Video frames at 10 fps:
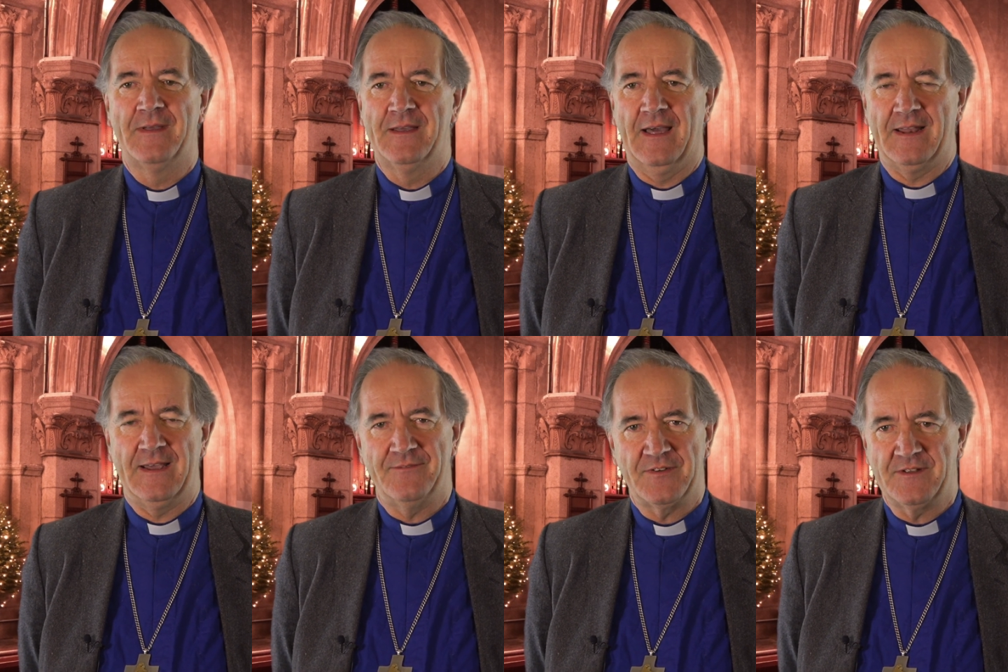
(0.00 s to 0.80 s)
and I
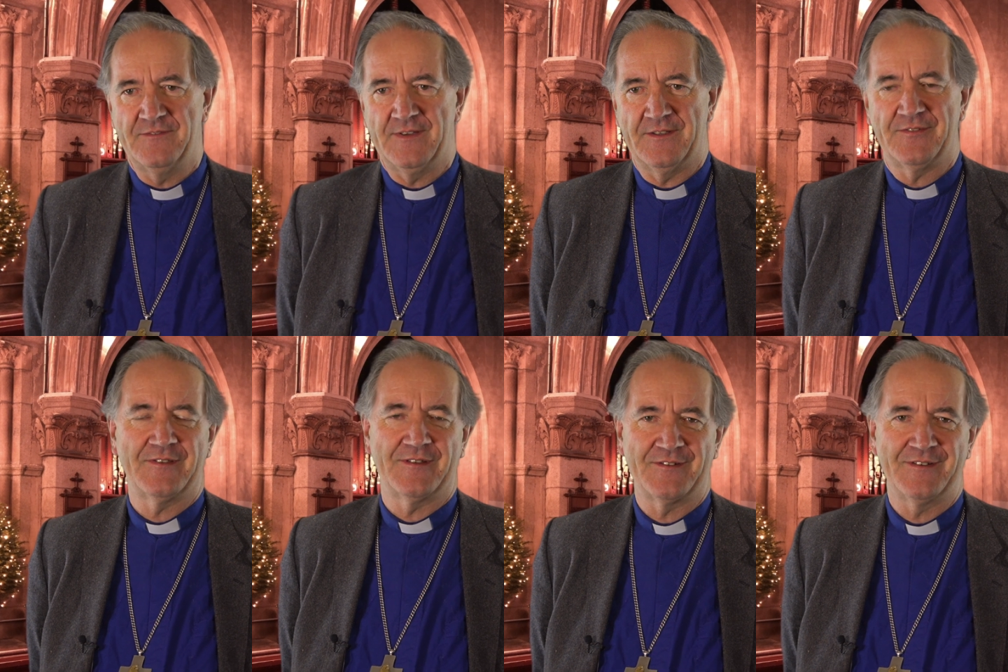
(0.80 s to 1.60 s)
have to confess
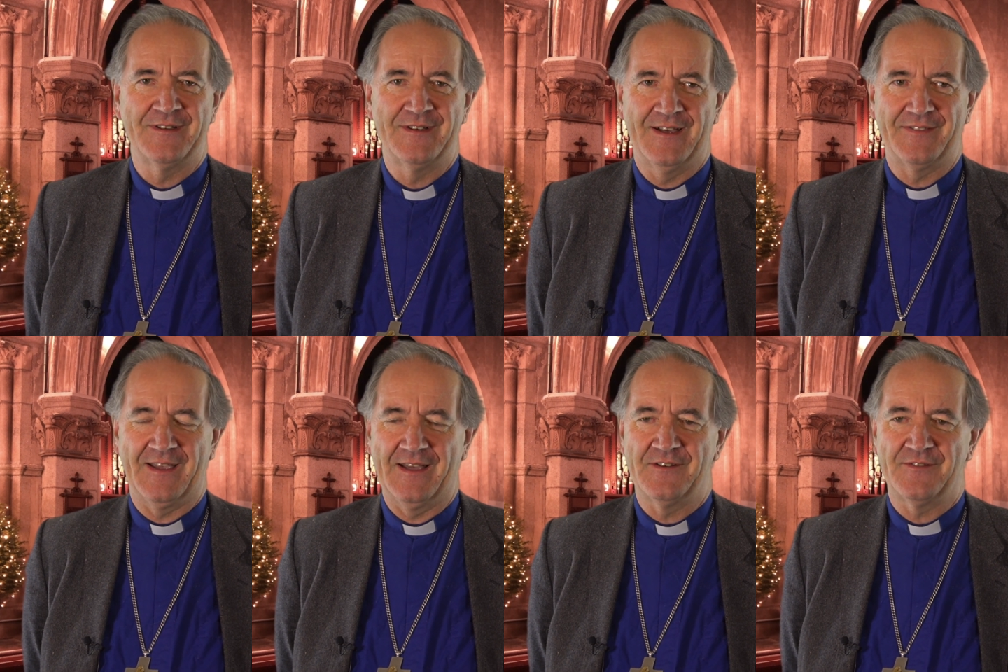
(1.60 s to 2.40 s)
that at the
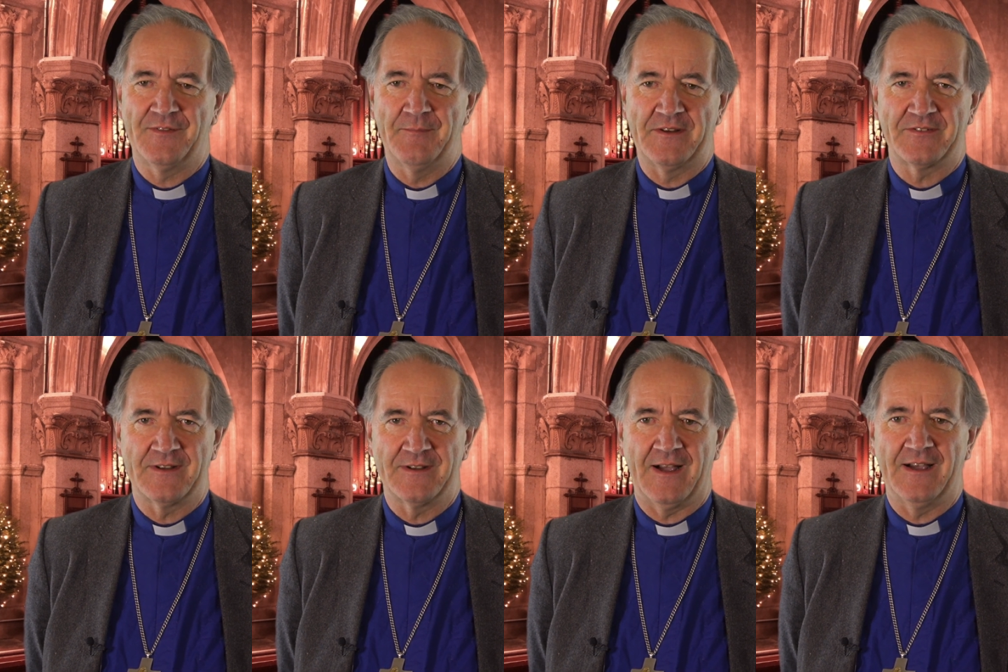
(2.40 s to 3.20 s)
end of the
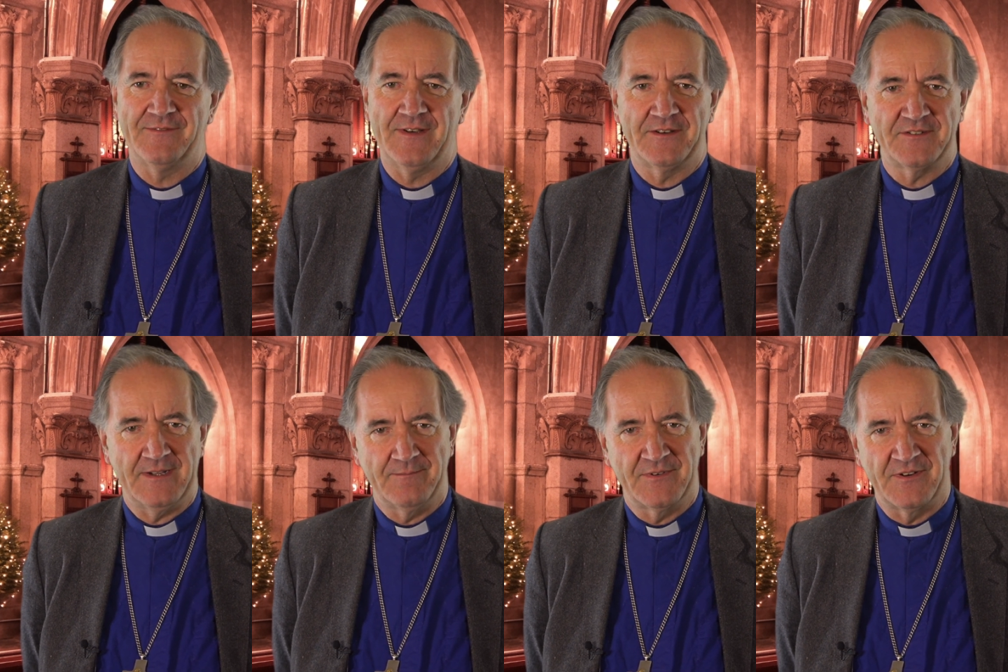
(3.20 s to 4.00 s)
meeting I felt
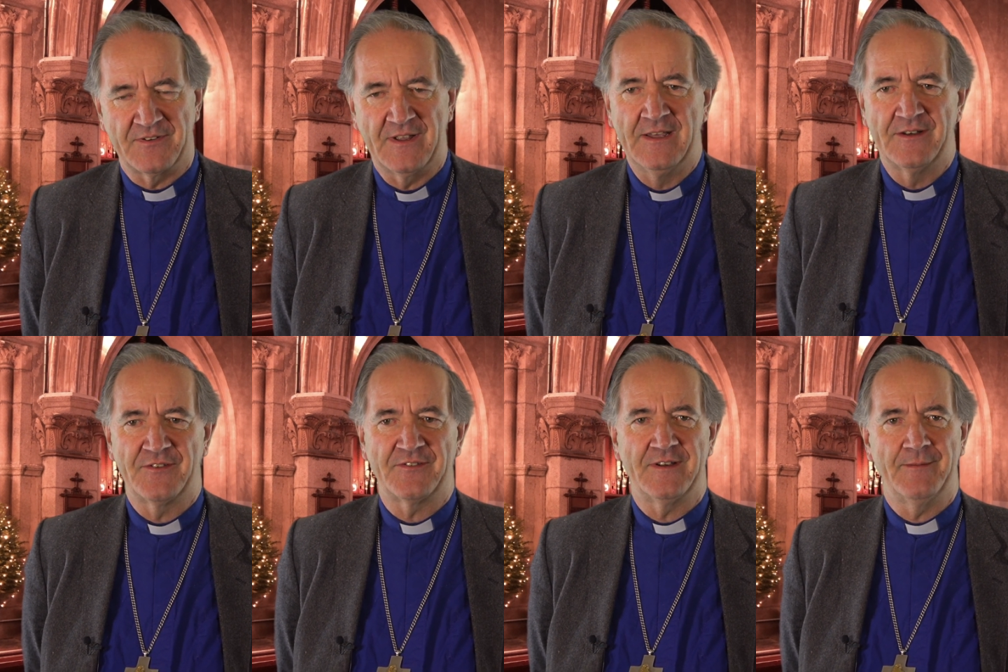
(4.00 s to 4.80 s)
tempted to
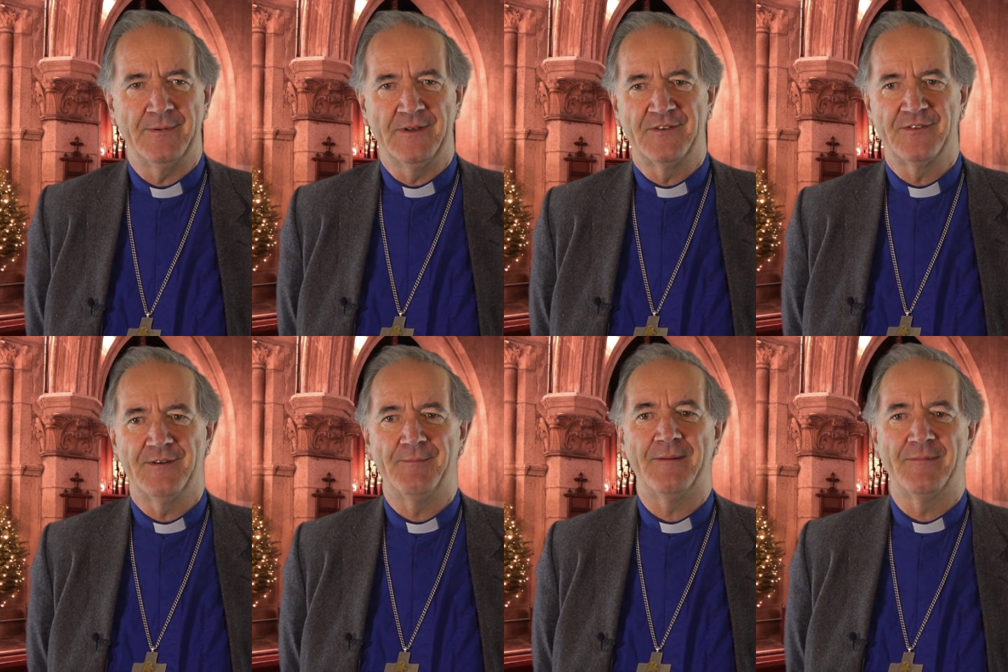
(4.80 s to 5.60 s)
slip into a
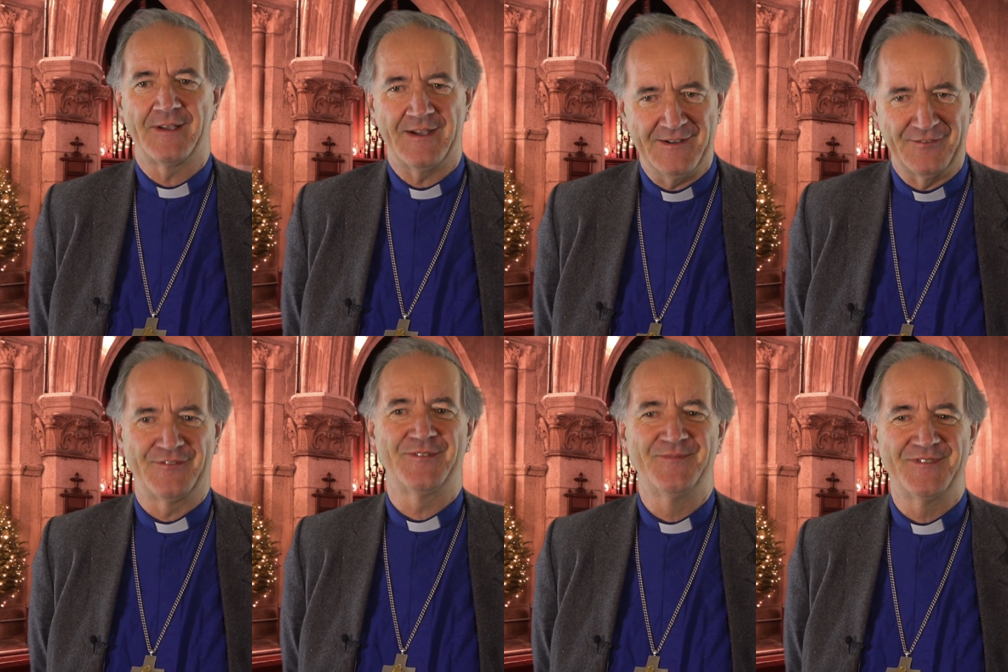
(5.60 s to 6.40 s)
public
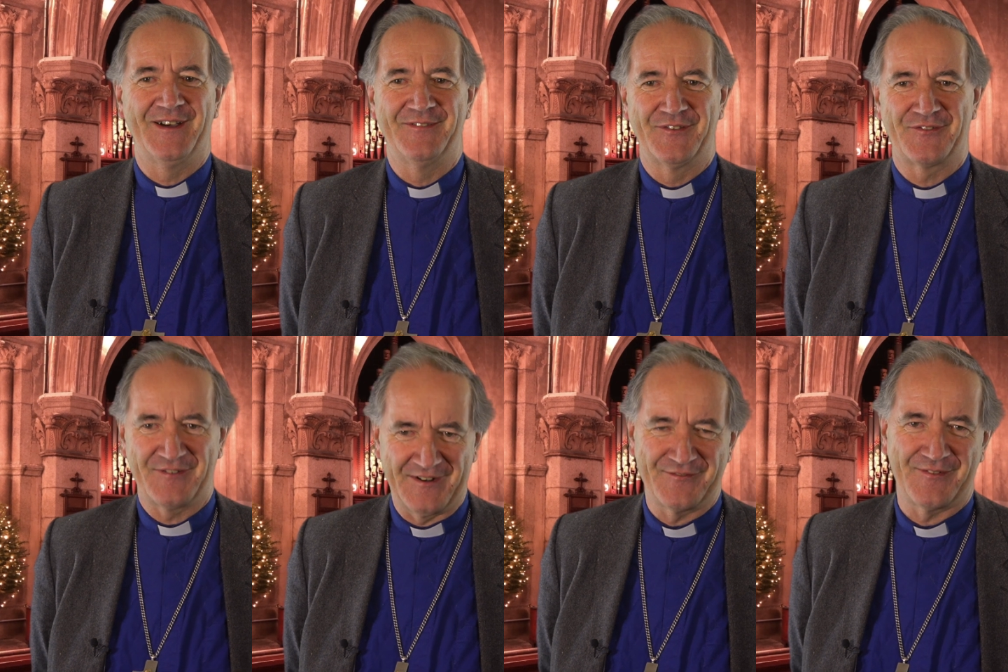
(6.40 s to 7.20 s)
house down the
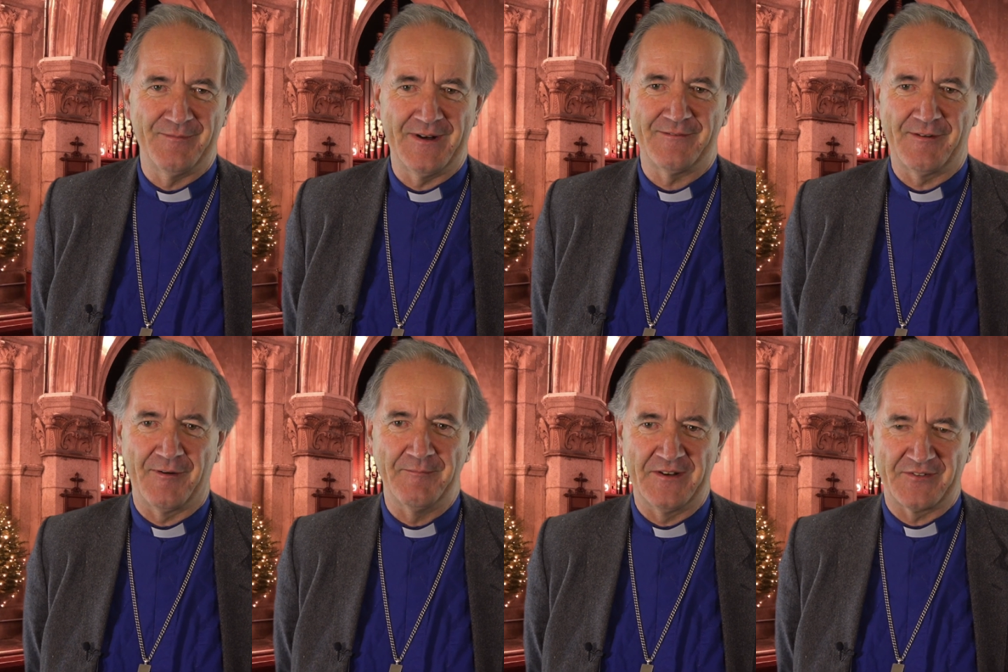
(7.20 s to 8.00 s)
street from where we were
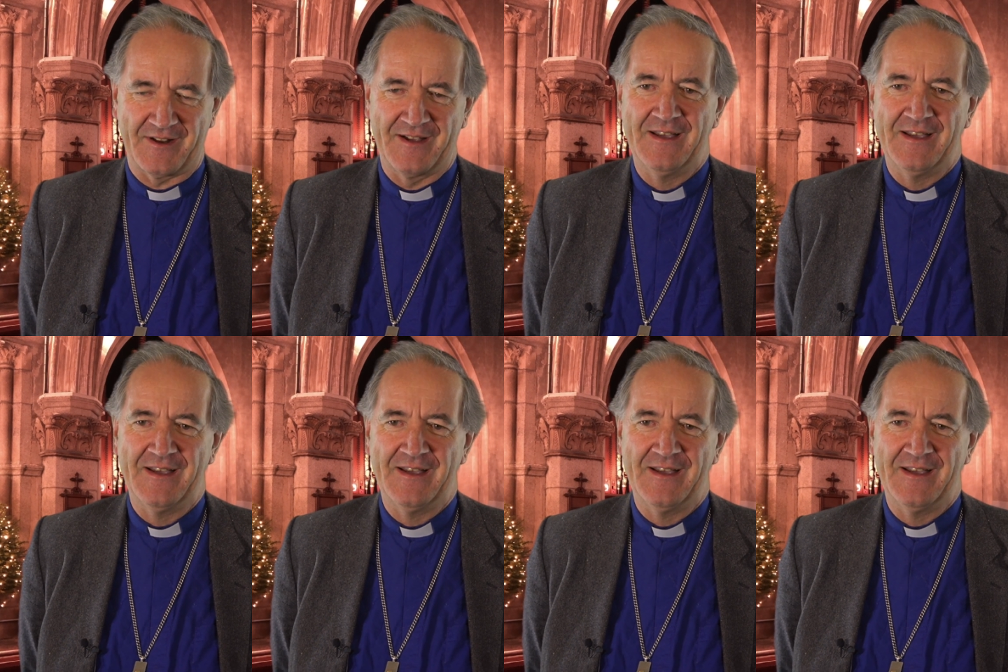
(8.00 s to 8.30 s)
meeting